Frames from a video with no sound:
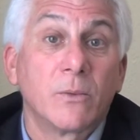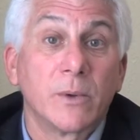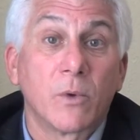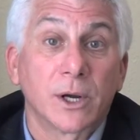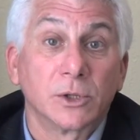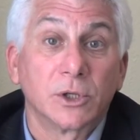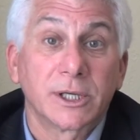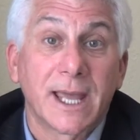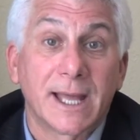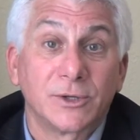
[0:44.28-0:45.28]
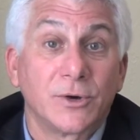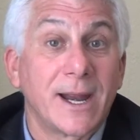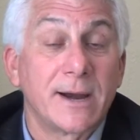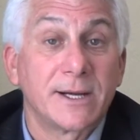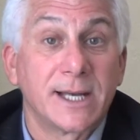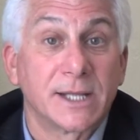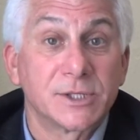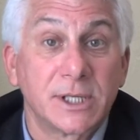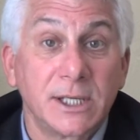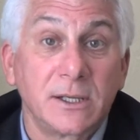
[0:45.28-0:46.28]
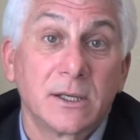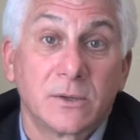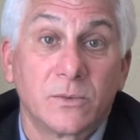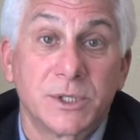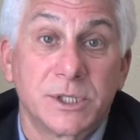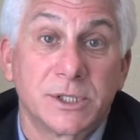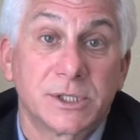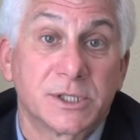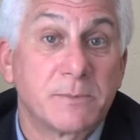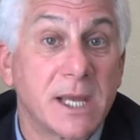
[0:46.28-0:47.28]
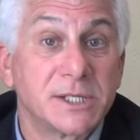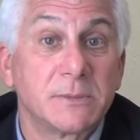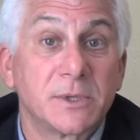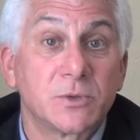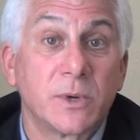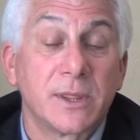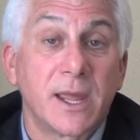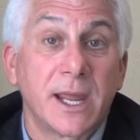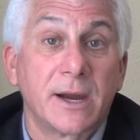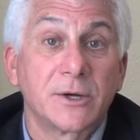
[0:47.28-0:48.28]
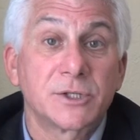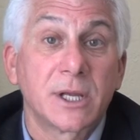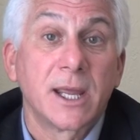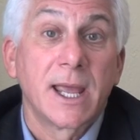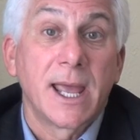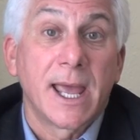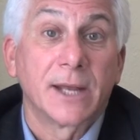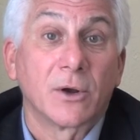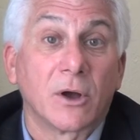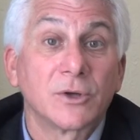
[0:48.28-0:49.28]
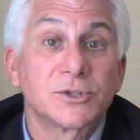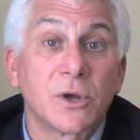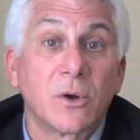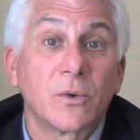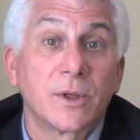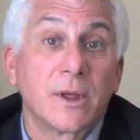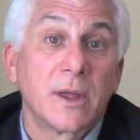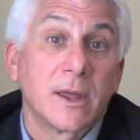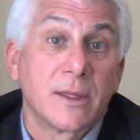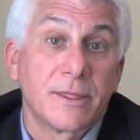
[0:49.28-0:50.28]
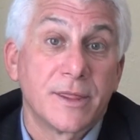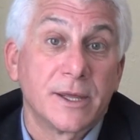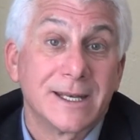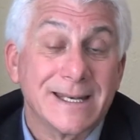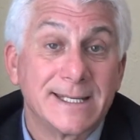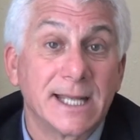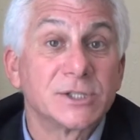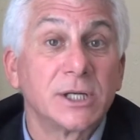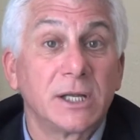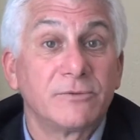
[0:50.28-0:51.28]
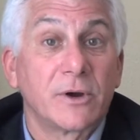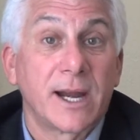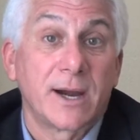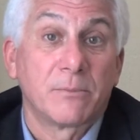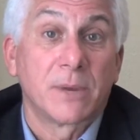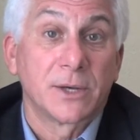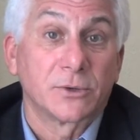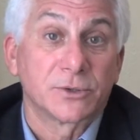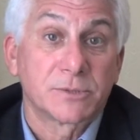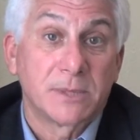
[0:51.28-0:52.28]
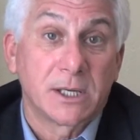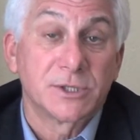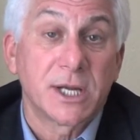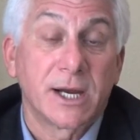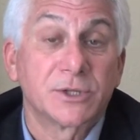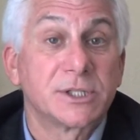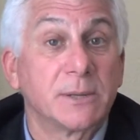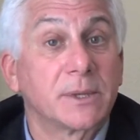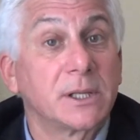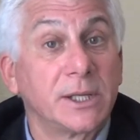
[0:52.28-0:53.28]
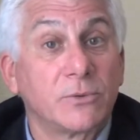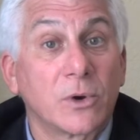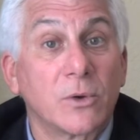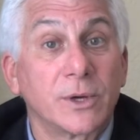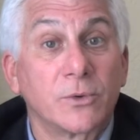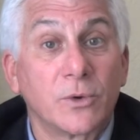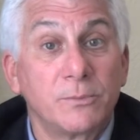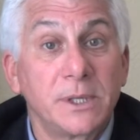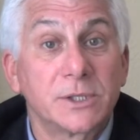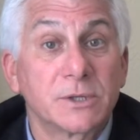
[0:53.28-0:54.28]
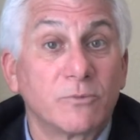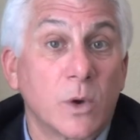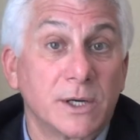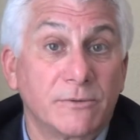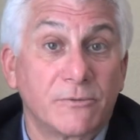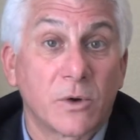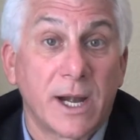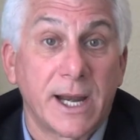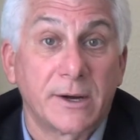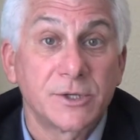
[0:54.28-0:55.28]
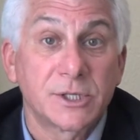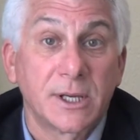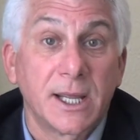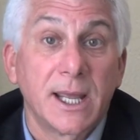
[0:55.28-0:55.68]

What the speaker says: We want to look at your hair density, which is the spacing between the hairs, and also the density of your hair bundles, because hairs typically grow in groupings of 1 to 4 hairs.